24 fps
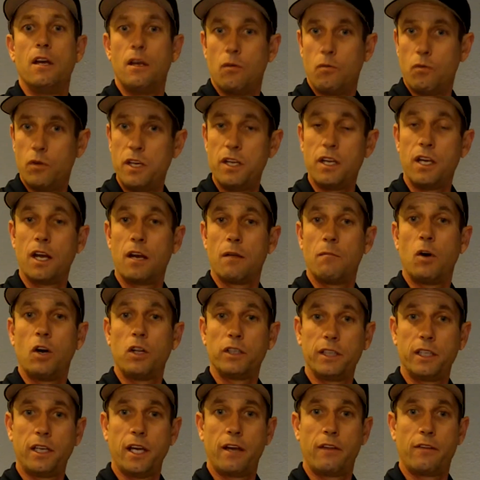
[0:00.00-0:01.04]
When you get them all
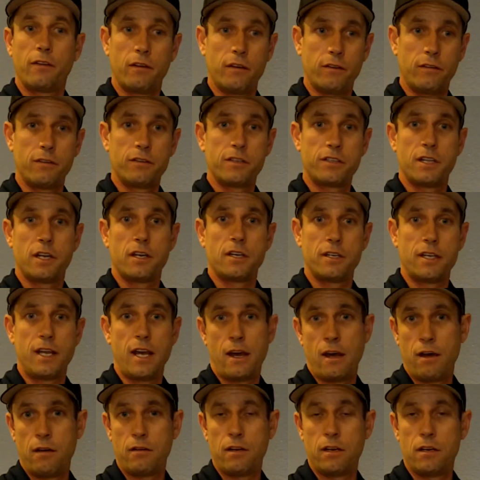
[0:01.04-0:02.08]
together and they're sitting
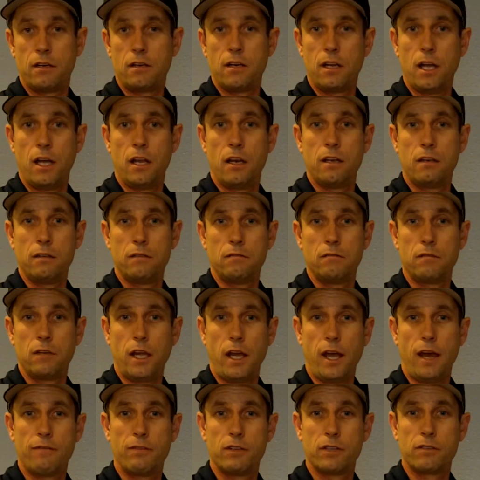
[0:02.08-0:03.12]
down and
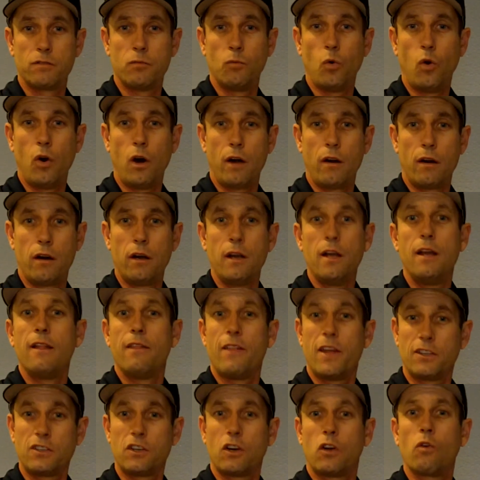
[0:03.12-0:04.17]
having some water,
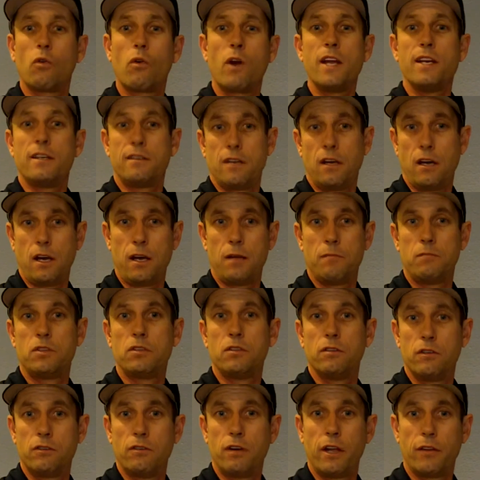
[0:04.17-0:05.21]
that's a great time to
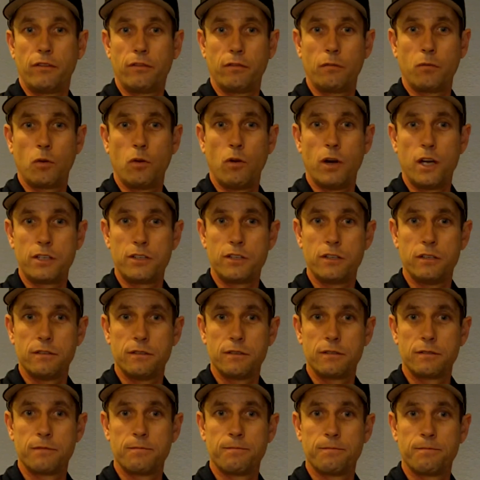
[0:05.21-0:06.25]
address some
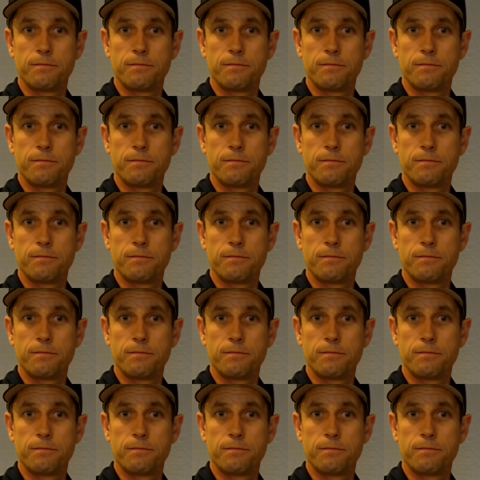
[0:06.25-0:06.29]
questions.